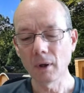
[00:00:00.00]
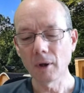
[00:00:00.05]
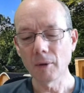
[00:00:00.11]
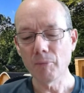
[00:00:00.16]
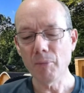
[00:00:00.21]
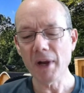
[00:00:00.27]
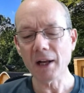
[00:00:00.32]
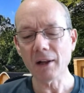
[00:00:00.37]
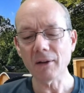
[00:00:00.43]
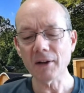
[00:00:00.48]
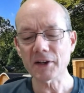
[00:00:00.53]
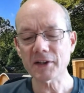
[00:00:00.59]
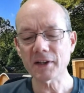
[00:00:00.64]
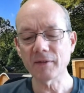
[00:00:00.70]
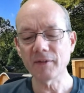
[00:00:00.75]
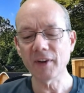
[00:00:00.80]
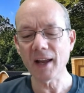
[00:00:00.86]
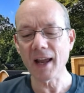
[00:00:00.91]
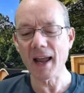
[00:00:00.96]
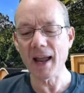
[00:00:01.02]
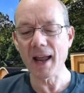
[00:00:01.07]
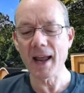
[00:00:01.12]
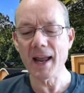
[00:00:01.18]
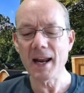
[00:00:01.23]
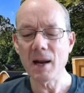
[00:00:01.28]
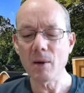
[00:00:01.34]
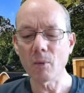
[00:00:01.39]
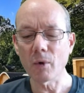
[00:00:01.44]
Make a list of
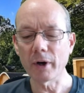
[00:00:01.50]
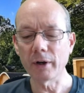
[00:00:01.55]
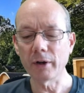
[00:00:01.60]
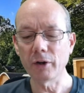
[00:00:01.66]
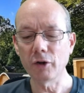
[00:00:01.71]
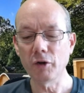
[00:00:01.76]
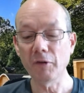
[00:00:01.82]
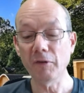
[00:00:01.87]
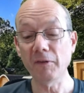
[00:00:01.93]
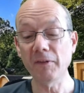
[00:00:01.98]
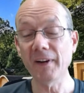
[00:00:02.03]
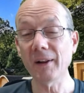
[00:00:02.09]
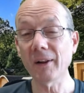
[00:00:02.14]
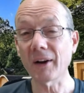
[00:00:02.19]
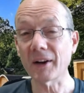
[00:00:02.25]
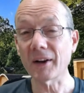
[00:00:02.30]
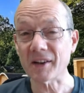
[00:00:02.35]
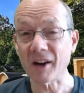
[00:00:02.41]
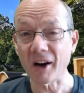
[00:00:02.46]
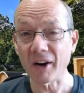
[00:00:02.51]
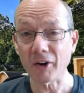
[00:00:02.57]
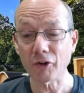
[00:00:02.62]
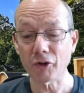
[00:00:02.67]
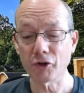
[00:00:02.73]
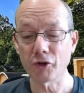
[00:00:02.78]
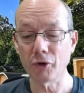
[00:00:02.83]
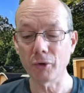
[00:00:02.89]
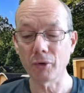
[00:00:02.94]
anyone you feel has
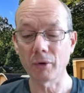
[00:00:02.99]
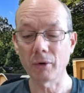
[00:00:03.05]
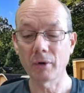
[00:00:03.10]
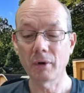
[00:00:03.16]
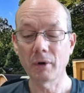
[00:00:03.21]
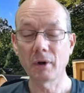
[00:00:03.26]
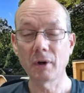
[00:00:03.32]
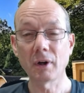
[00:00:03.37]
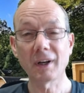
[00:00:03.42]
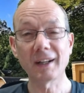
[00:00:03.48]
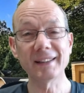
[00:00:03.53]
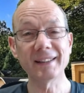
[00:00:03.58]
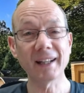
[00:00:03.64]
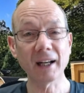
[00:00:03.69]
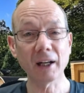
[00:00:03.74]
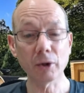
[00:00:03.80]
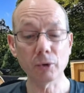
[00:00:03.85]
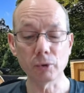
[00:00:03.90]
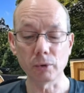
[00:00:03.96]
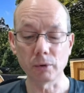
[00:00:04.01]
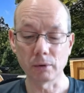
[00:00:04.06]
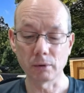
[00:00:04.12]
hurt you and how.